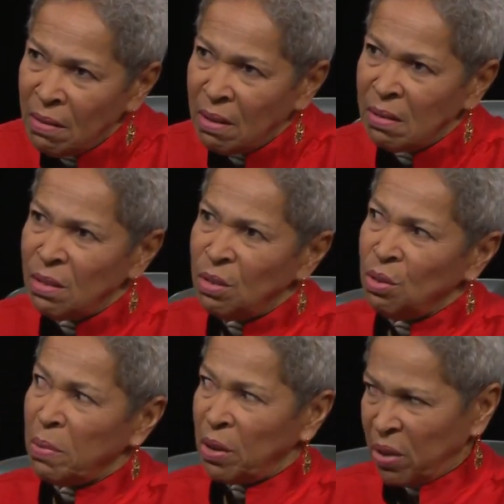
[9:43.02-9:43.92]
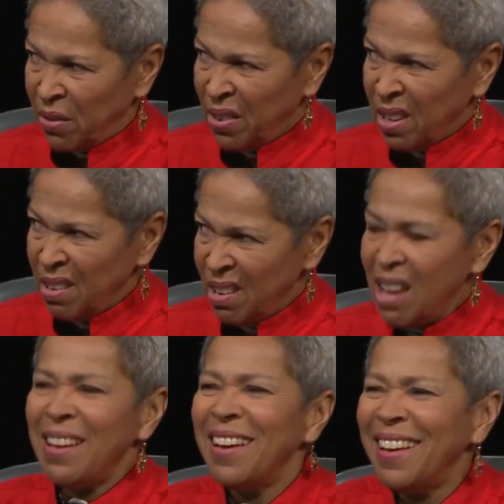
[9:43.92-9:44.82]
Mm. I said, you're my grandfather?
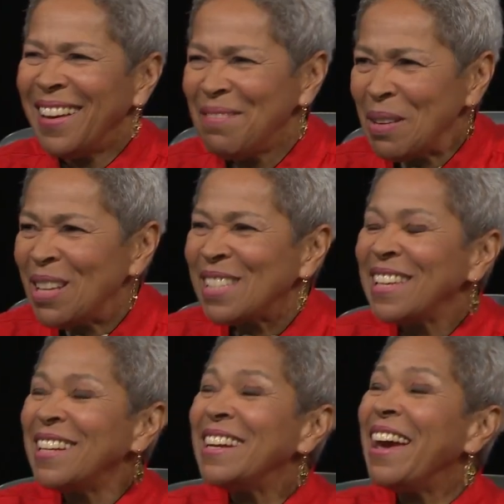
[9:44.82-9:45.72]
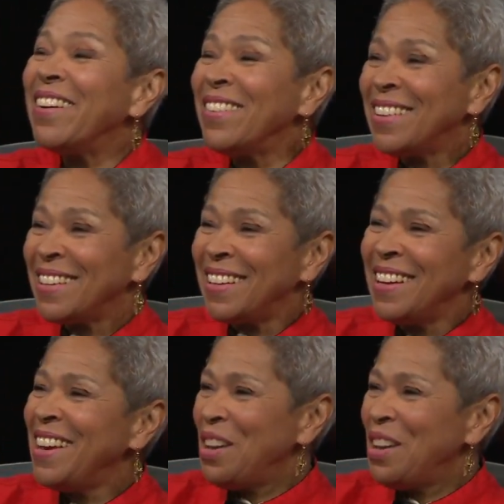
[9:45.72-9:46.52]
Because he had inherited